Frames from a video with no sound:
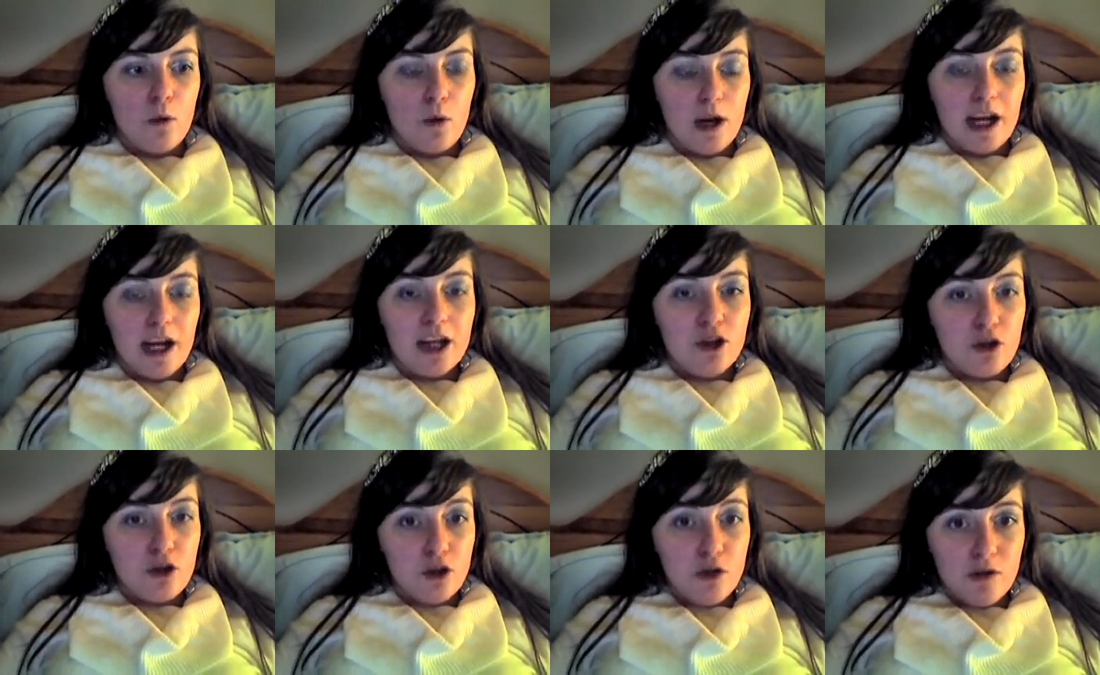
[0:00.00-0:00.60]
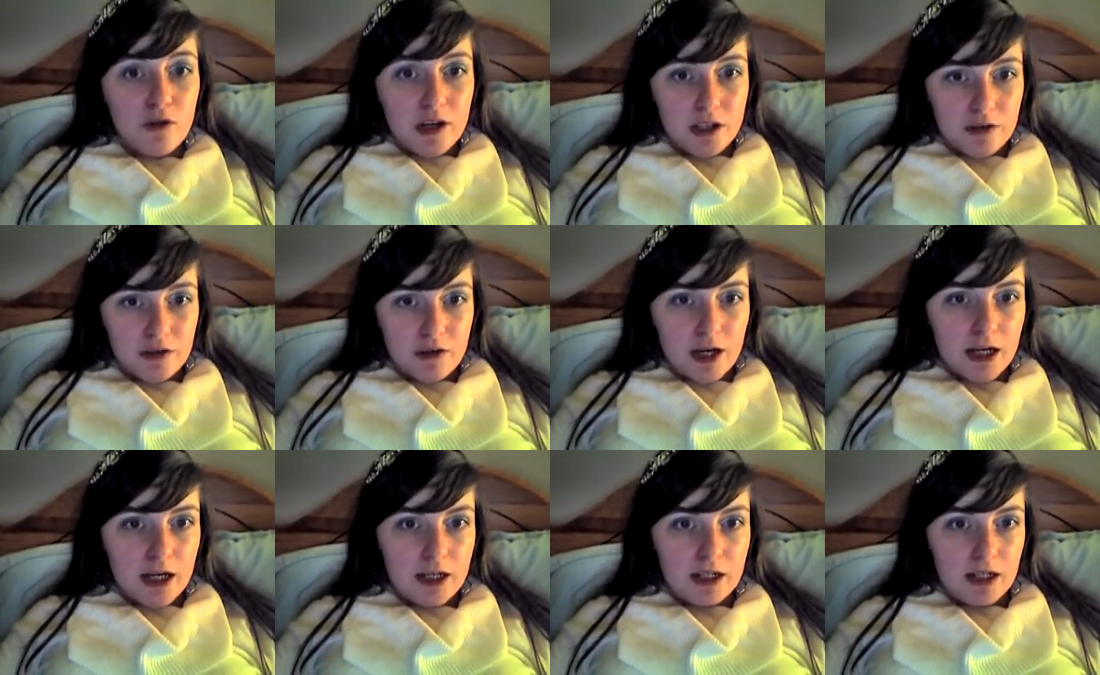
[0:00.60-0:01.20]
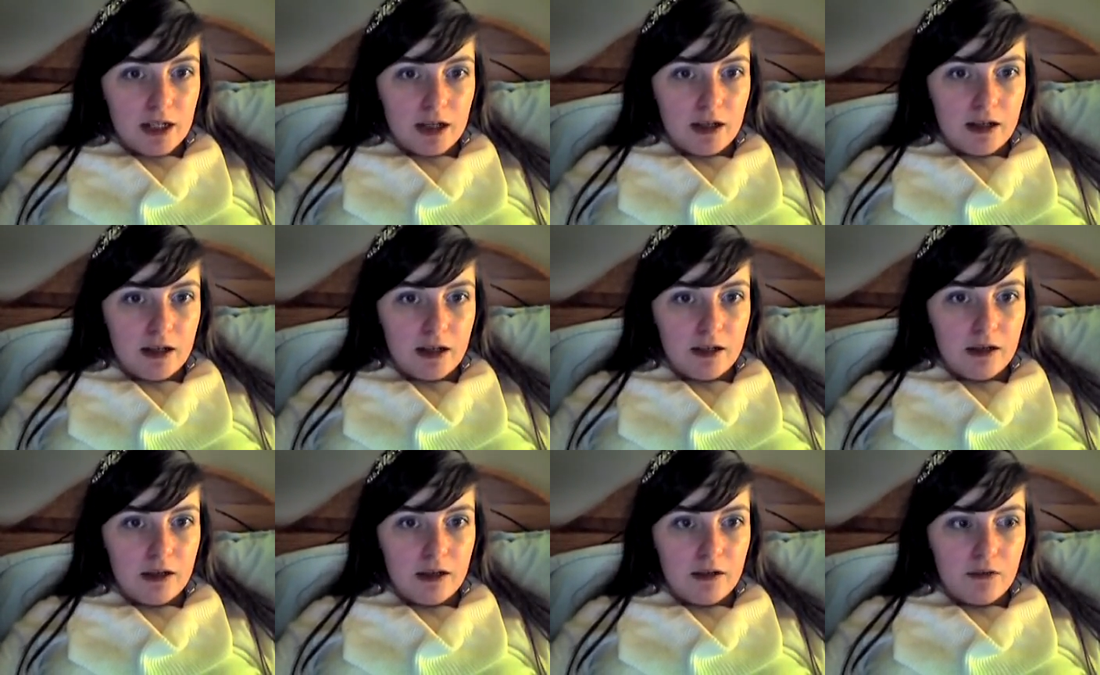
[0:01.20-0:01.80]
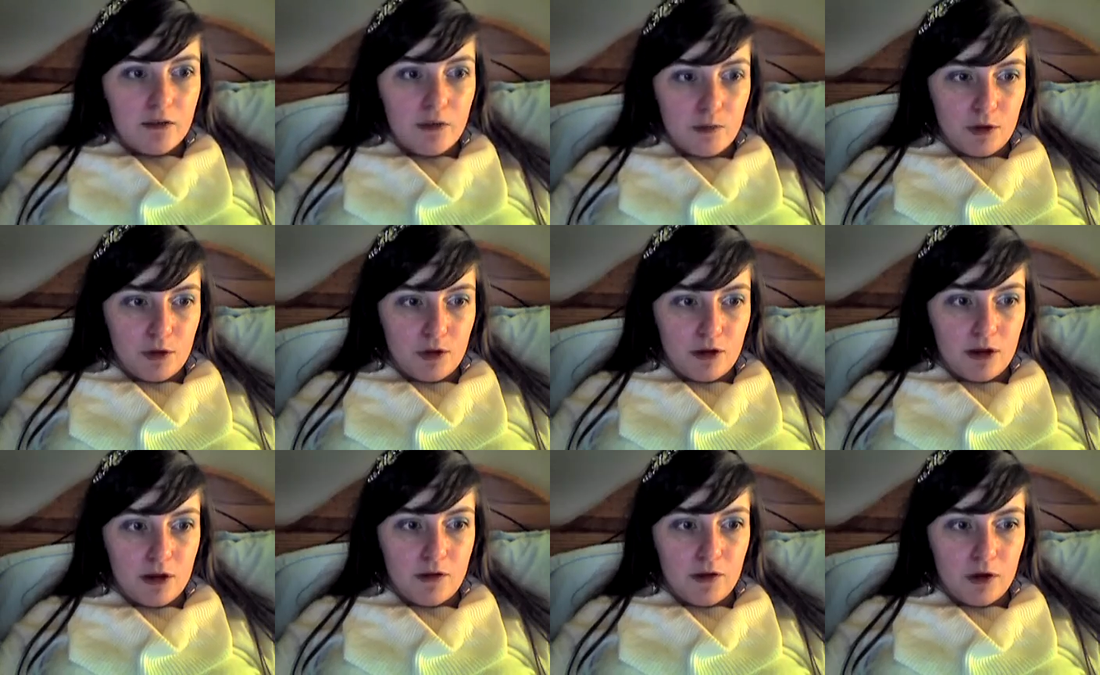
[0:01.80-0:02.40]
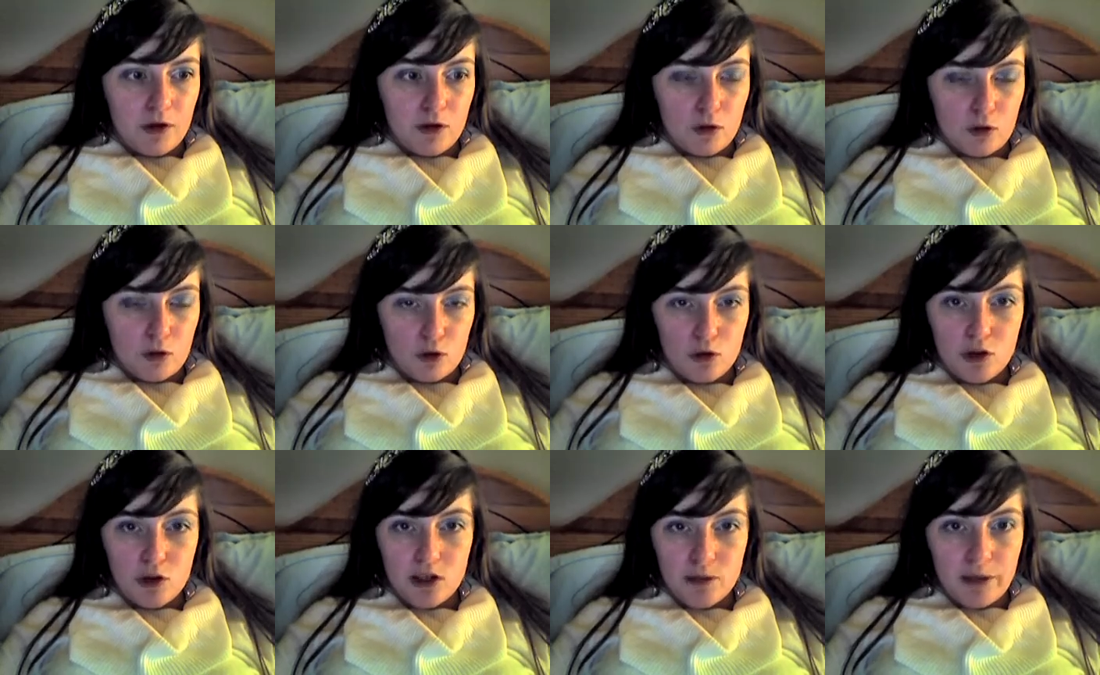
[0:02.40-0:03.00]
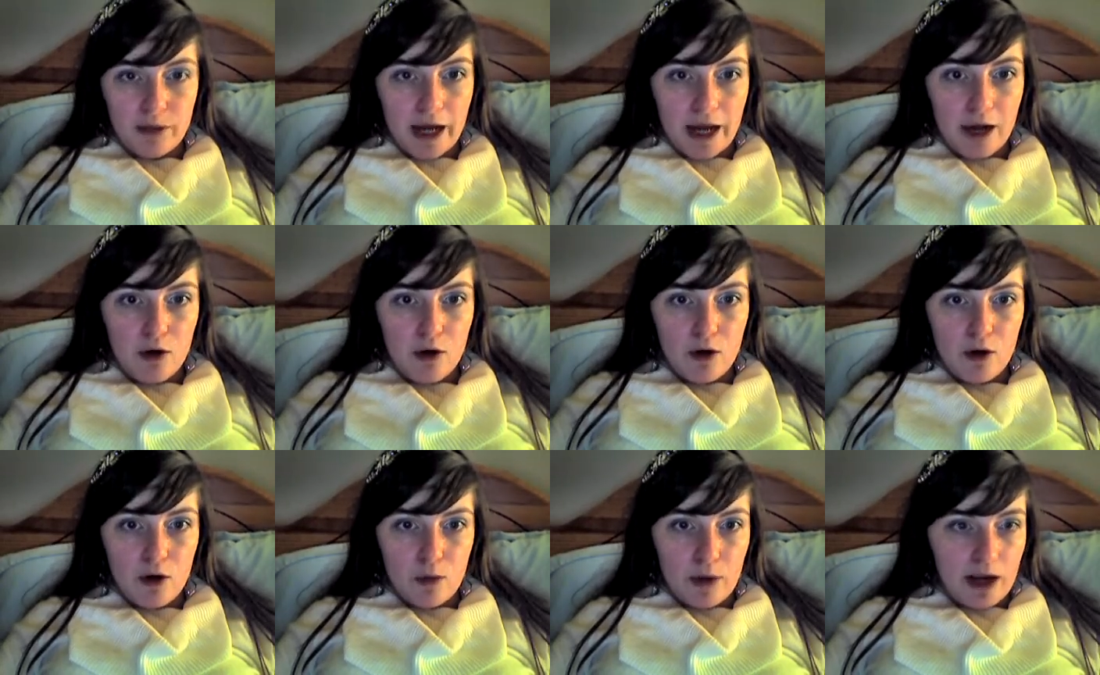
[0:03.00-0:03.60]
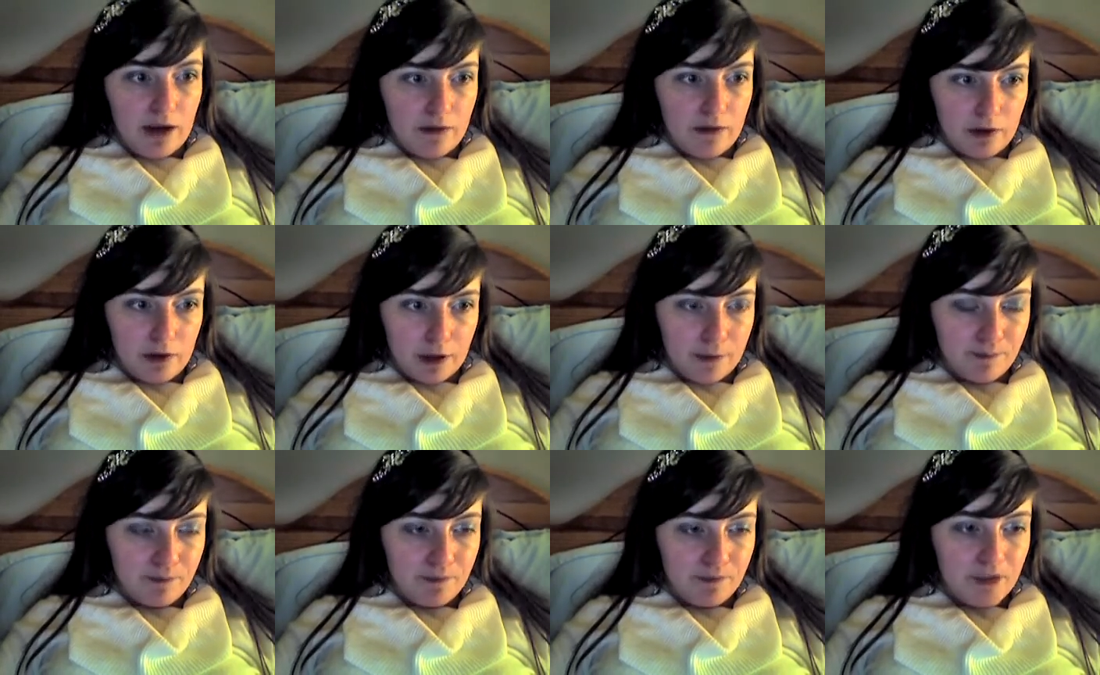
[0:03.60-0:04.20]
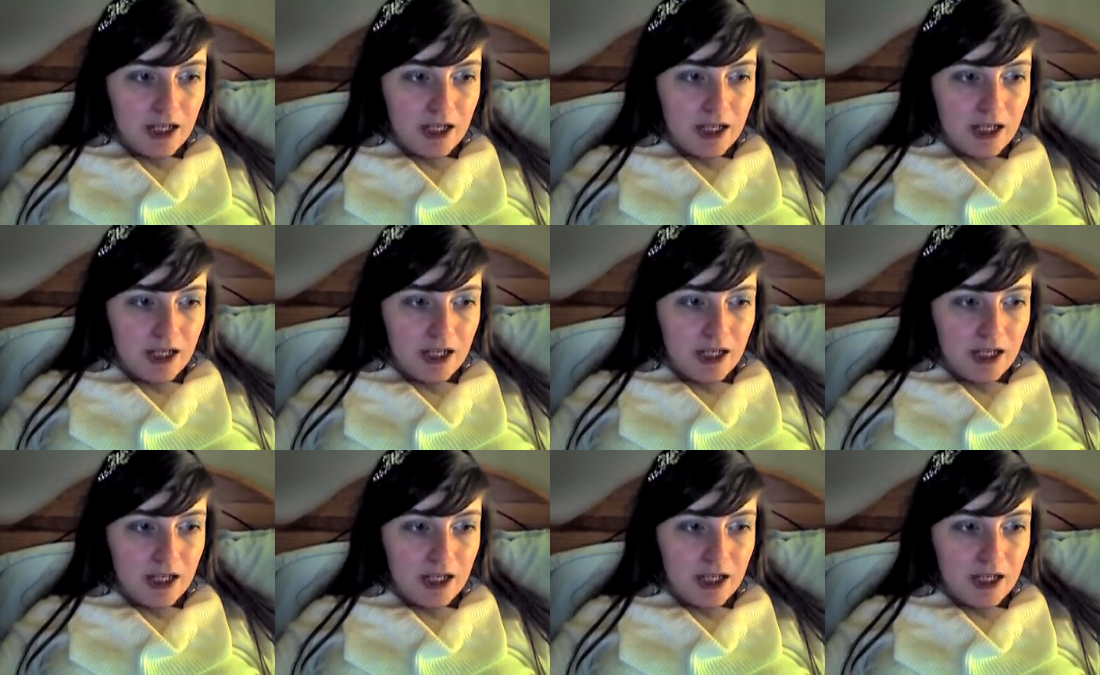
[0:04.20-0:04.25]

when I do resurrect it from the graveyard or do summon it out or whatever,